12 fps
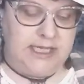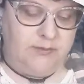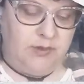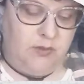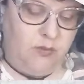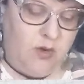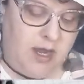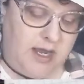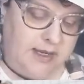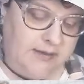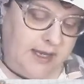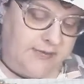and we
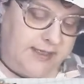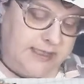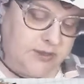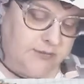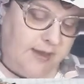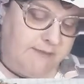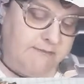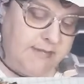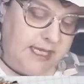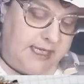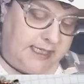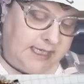want, now these are the
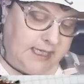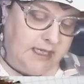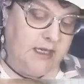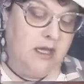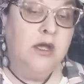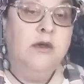mini